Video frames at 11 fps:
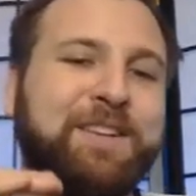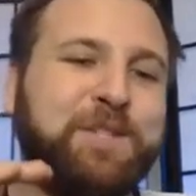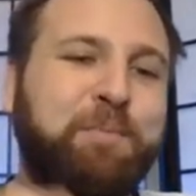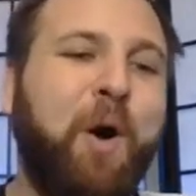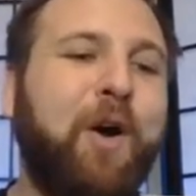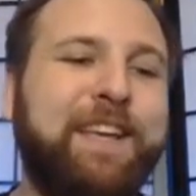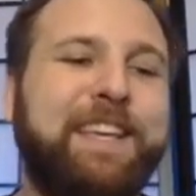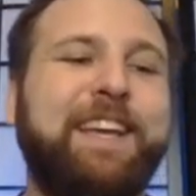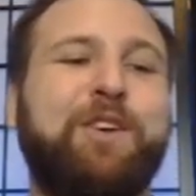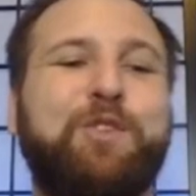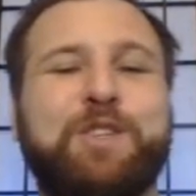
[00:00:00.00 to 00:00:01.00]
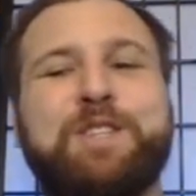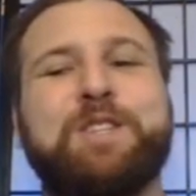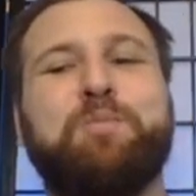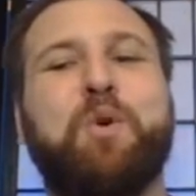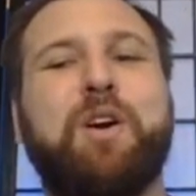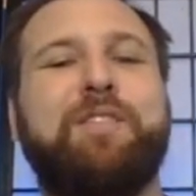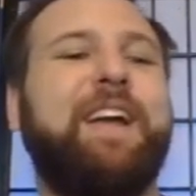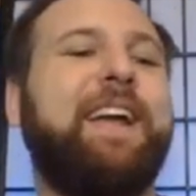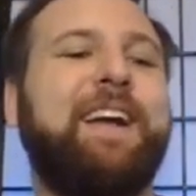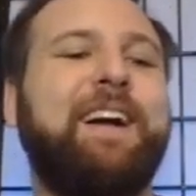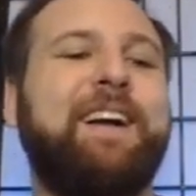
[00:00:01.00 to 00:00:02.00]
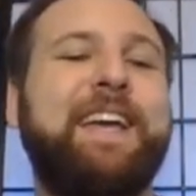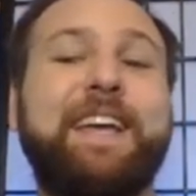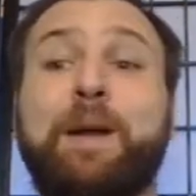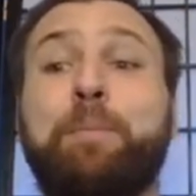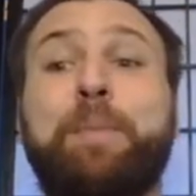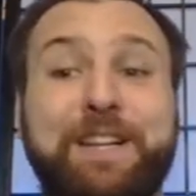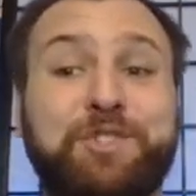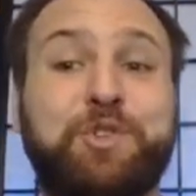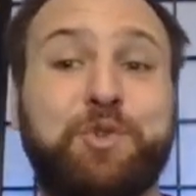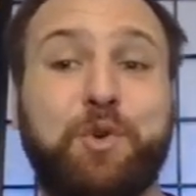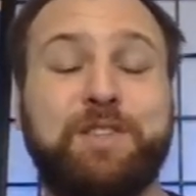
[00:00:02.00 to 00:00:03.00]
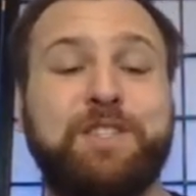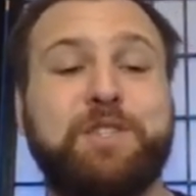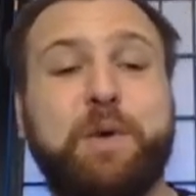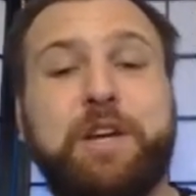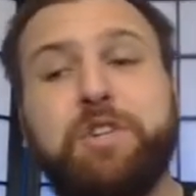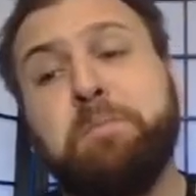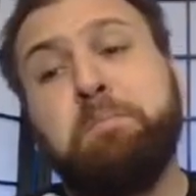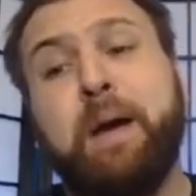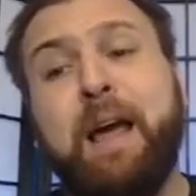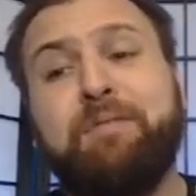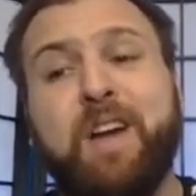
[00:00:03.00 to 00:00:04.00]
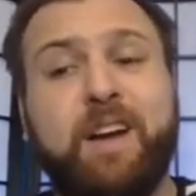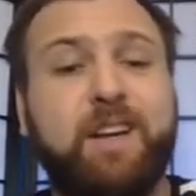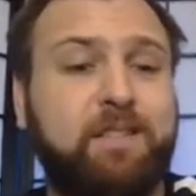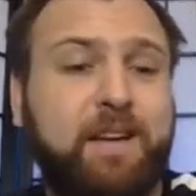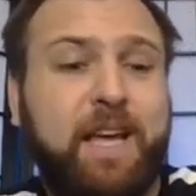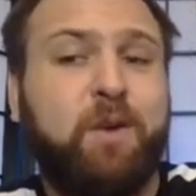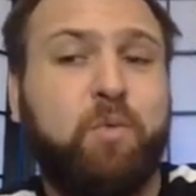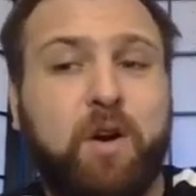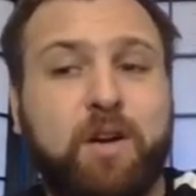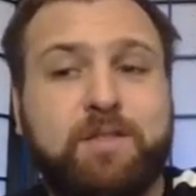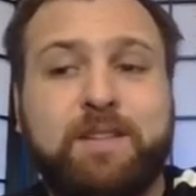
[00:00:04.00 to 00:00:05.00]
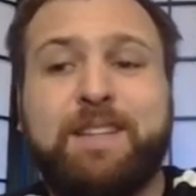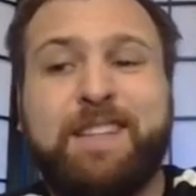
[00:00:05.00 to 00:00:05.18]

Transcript: sparring gear. This is more of a uh, in a pinch sort of situation, but I've done it and it works.